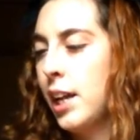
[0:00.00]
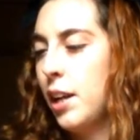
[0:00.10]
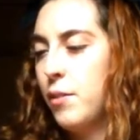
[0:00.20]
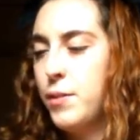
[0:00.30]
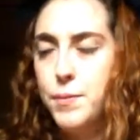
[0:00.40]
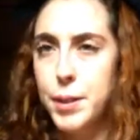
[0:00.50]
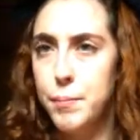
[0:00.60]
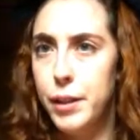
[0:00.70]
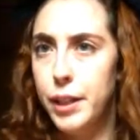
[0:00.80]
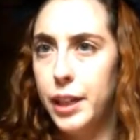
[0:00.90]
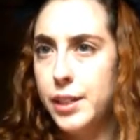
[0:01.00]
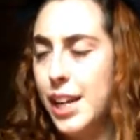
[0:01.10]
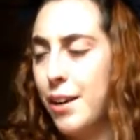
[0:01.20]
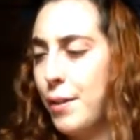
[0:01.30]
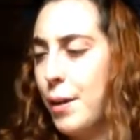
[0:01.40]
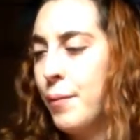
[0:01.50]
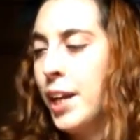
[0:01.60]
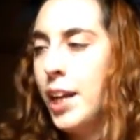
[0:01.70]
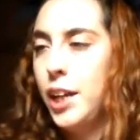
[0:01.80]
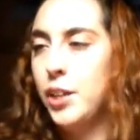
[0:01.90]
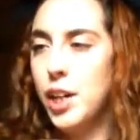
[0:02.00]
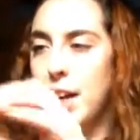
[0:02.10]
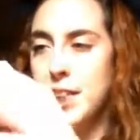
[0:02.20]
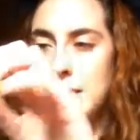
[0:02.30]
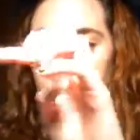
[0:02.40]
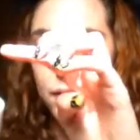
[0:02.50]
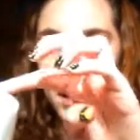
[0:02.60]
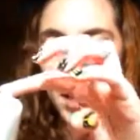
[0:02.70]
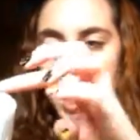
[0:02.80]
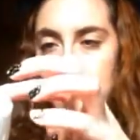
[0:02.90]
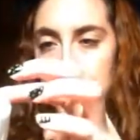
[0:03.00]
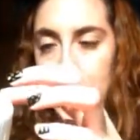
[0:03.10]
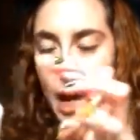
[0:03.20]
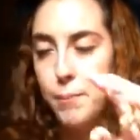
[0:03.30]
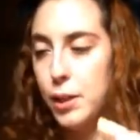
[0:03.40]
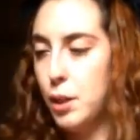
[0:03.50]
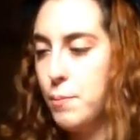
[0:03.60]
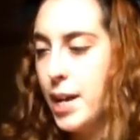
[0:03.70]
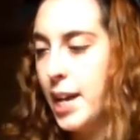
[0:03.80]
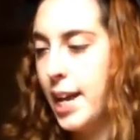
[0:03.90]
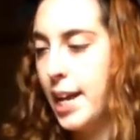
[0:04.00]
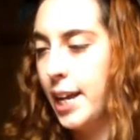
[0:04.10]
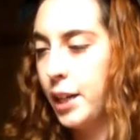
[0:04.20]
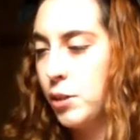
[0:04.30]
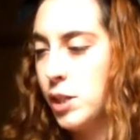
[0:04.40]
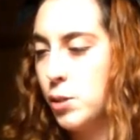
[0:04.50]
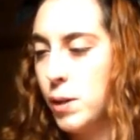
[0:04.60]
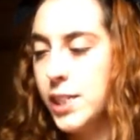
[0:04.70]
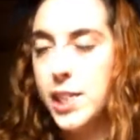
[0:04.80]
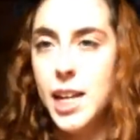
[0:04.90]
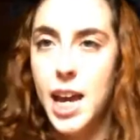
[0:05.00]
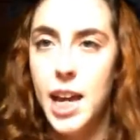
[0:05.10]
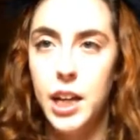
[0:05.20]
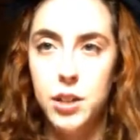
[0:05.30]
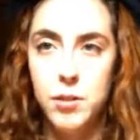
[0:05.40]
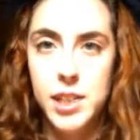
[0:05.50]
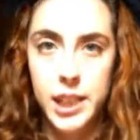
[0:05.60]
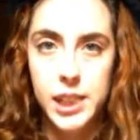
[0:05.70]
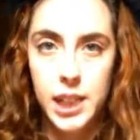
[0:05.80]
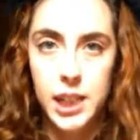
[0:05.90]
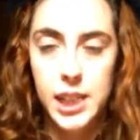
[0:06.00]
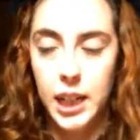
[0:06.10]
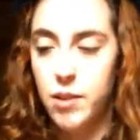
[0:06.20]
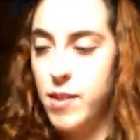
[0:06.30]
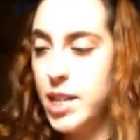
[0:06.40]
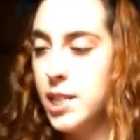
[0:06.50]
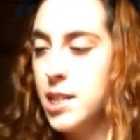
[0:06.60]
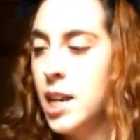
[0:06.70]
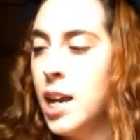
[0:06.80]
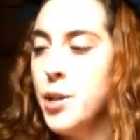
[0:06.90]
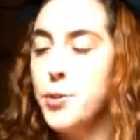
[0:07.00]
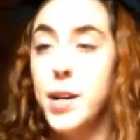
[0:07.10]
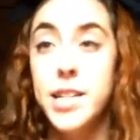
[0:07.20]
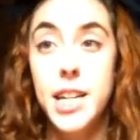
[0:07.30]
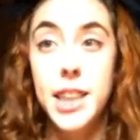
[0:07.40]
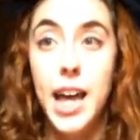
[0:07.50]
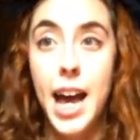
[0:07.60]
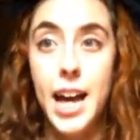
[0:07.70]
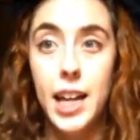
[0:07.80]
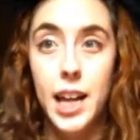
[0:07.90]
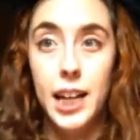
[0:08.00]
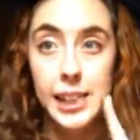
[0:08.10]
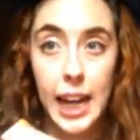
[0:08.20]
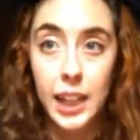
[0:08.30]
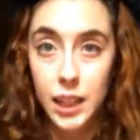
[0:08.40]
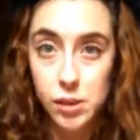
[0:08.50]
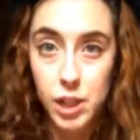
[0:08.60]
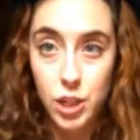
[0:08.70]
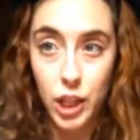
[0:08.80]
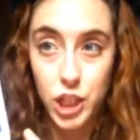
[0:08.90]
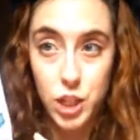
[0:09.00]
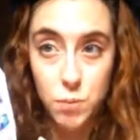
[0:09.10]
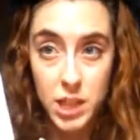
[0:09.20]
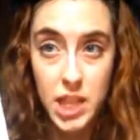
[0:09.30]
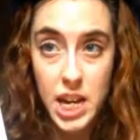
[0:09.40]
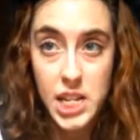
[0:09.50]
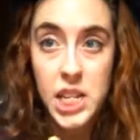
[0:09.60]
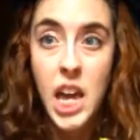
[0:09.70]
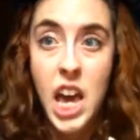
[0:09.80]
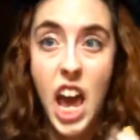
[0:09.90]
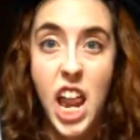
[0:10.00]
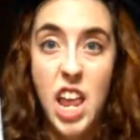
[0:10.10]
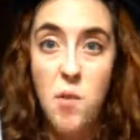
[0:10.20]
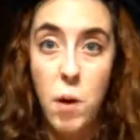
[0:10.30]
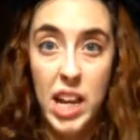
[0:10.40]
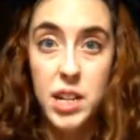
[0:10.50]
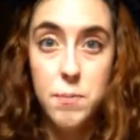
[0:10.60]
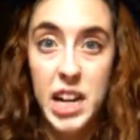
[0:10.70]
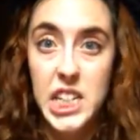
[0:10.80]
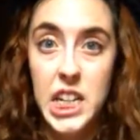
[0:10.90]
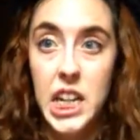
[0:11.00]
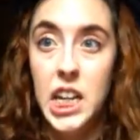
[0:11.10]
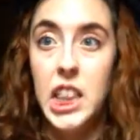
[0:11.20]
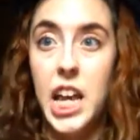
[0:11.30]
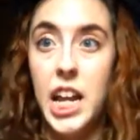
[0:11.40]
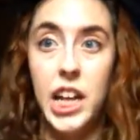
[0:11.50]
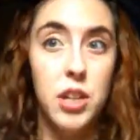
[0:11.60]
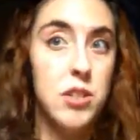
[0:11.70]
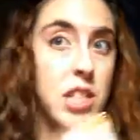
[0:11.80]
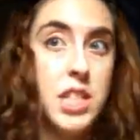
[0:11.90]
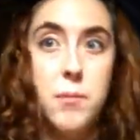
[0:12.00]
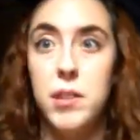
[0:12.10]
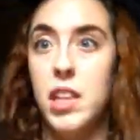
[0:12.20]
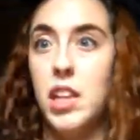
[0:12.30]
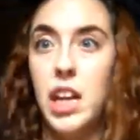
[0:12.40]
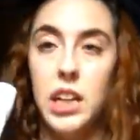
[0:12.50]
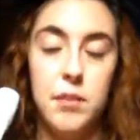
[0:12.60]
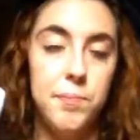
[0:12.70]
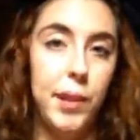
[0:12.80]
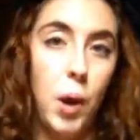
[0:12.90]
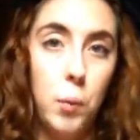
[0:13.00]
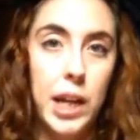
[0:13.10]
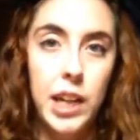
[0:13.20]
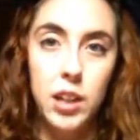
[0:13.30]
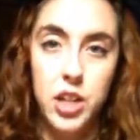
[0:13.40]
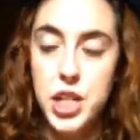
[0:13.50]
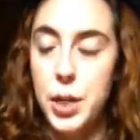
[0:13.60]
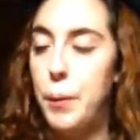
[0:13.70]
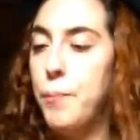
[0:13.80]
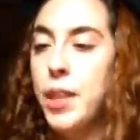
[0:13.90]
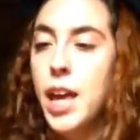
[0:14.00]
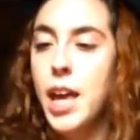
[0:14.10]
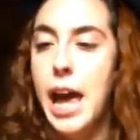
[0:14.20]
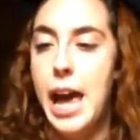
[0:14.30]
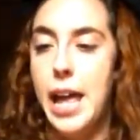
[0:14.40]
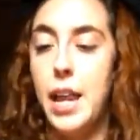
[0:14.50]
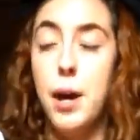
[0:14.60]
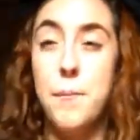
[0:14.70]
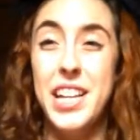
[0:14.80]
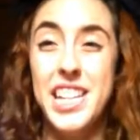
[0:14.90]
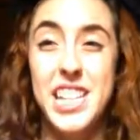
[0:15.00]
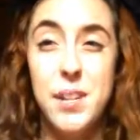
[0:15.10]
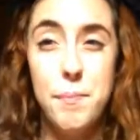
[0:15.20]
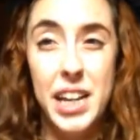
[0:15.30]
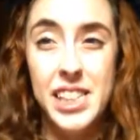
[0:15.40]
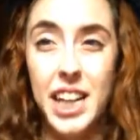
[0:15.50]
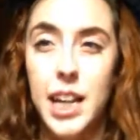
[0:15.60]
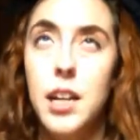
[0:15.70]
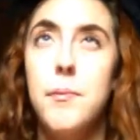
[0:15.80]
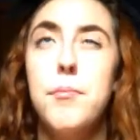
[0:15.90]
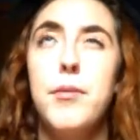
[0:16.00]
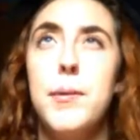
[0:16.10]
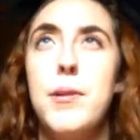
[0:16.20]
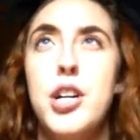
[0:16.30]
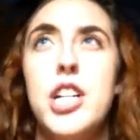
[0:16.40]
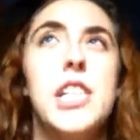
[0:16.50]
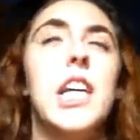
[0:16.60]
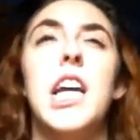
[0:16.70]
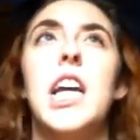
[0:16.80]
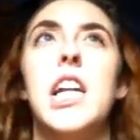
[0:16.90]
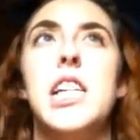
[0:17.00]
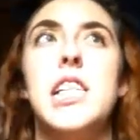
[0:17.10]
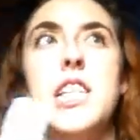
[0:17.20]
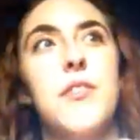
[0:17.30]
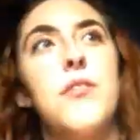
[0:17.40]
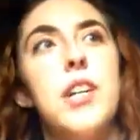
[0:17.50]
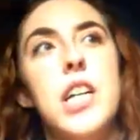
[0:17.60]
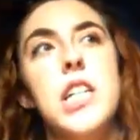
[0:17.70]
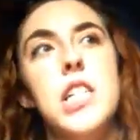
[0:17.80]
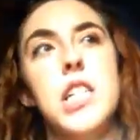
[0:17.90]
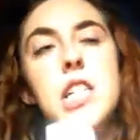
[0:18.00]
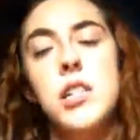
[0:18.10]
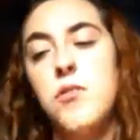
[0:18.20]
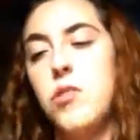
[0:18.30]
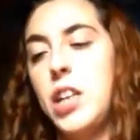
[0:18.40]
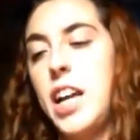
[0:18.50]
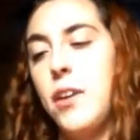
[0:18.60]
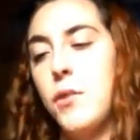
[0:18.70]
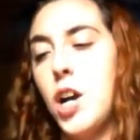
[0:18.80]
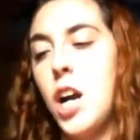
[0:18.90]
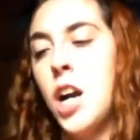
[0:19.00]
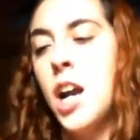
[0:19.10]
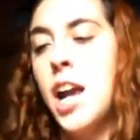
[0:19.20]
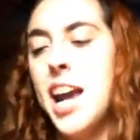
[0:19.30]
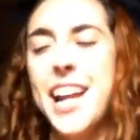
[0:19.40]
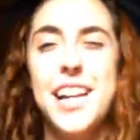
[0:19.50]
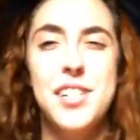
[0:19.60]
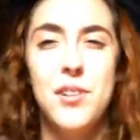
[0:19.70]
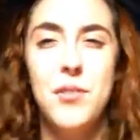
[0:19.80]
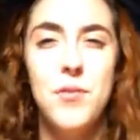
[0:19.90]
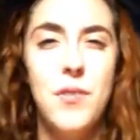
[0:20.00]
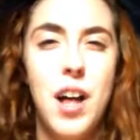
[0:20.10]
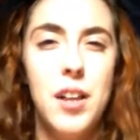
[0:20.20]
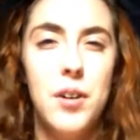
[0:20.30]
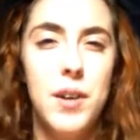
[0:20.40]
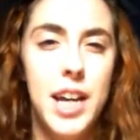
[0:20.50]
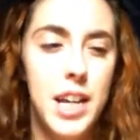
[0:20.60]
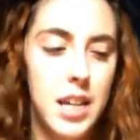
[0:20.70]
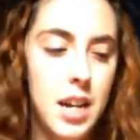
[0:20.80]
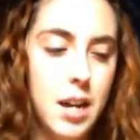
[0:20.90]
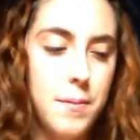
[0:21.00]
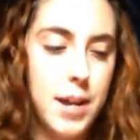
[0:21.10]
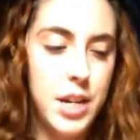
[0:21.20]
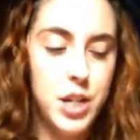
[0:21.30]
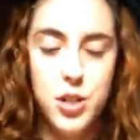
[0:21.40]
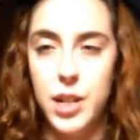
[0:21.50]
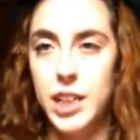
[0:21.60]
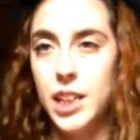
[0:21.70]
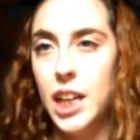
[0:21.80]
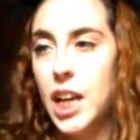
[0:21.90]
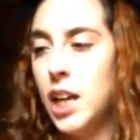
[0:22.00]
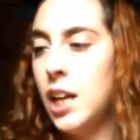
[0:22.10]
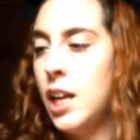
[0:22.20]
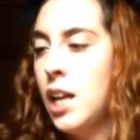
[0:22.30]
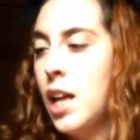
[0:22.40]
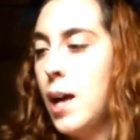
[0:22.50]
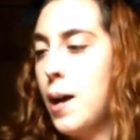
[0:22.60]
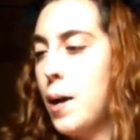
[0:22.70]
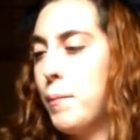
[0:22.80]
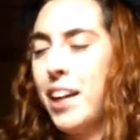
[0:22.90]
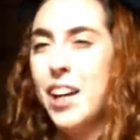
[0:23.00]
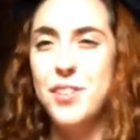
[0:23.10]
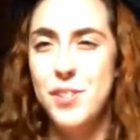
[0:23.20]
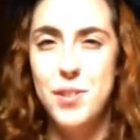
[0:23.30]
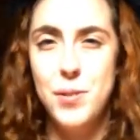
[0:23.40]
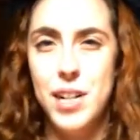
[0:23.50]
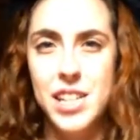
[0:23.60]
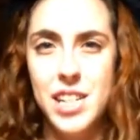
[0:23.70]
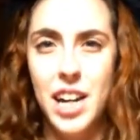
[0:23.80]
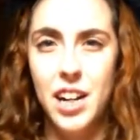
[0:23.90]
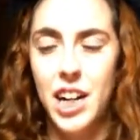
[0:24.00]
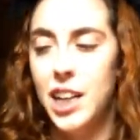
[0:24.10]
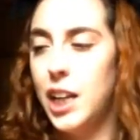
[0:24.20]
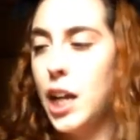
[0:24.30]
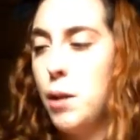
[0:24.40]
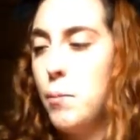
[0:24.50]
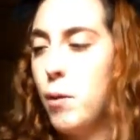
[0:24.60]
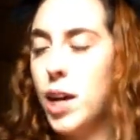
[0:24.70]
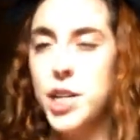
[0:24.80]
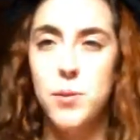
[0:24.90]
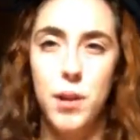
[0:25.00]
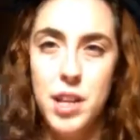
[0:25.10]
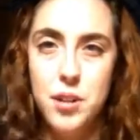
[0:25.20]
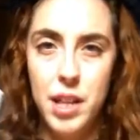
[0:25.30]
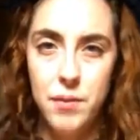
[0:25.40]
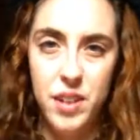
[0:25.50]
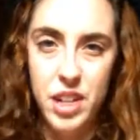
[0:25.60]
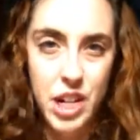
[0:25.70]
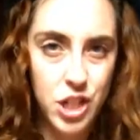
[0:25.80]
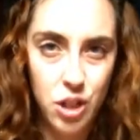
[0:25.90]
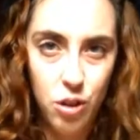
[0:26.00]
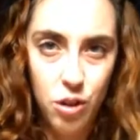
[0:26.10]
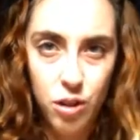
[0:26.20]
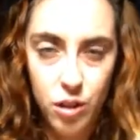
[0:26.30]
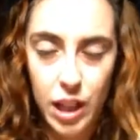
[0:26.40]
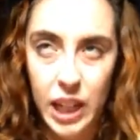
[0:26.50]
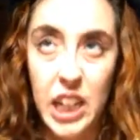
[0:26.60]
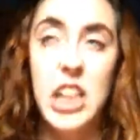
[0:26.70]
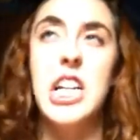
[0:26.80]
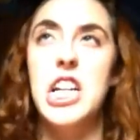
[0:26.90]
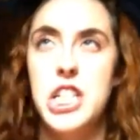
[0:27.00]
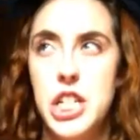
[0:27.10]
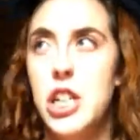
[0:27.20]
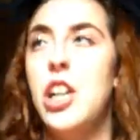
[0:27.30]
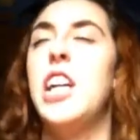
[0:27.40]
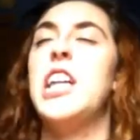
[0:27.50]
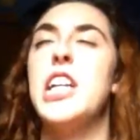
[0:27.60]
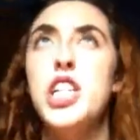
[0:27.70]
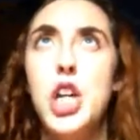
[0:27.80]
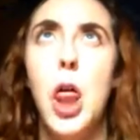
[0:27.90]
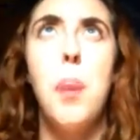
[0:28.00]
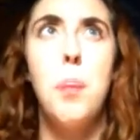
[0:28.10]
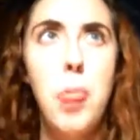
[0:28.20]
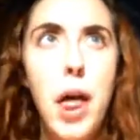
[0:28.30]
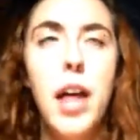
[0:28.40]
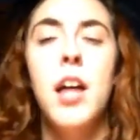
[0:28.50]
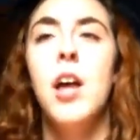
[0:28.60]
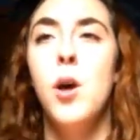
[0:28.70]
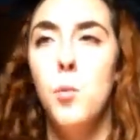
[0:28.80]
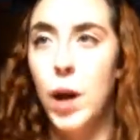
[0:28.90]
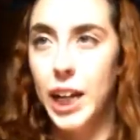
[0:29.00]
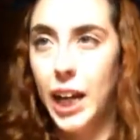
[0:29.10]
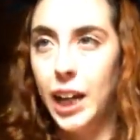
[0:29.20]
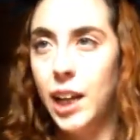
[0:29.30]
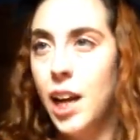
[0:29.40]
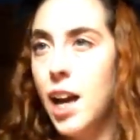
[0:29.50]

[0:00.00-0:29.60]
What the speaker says: I don't know, 15 milliliters, I don't know. I just like fill up the cap a little bit and use it twice a day, and you do a 60-second rinse. So I did that, exactly those instructions with this, and it whitened my teeth, and I used this up within like a week or two. And this is amazing. I ended up repurchasing it in a different flavor, and I don't follow it as strictly. Like, I don't do it twice a day or anything anymore. I just wanted to do that for an additional, like an initial whitening.